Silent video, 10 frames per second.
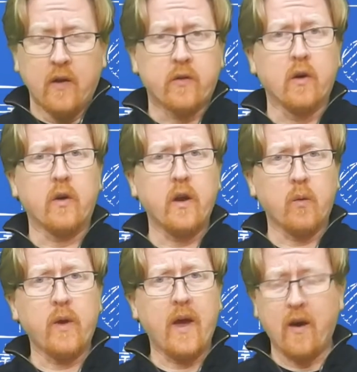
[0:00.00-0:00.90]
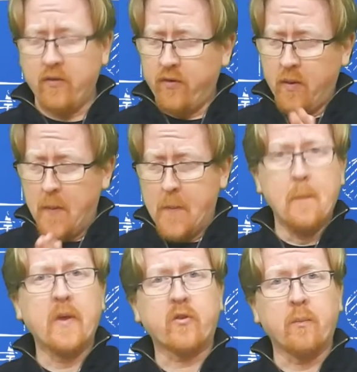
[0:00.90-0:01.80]
So here we have
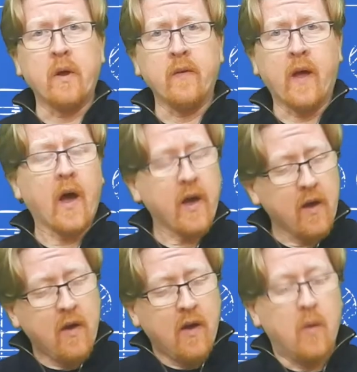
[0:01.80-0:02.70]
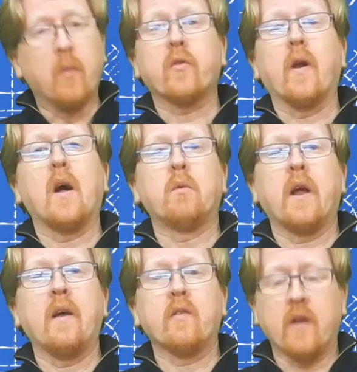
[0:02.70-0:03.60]
Mr. Bill Nye and Mr. Albert
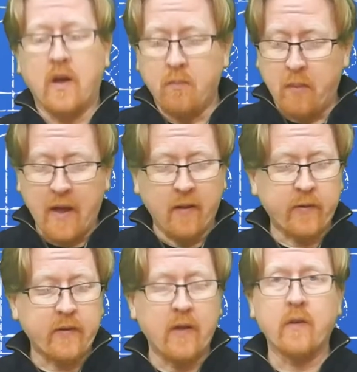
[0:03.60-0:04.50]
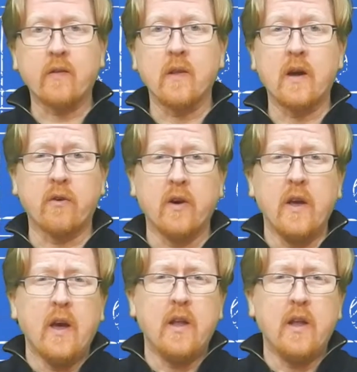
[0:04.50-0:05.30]
Einstein balanced on this lever.